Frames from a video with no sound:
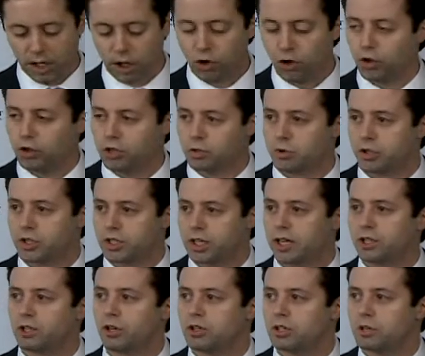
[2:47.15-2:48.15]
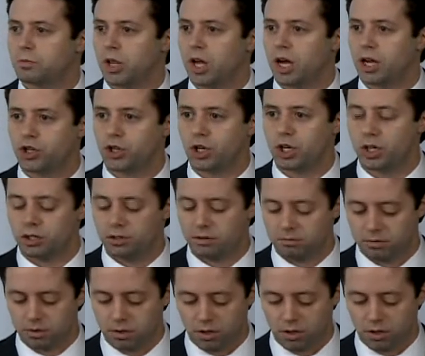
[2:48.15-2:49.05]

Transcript: include to protect our supply chain,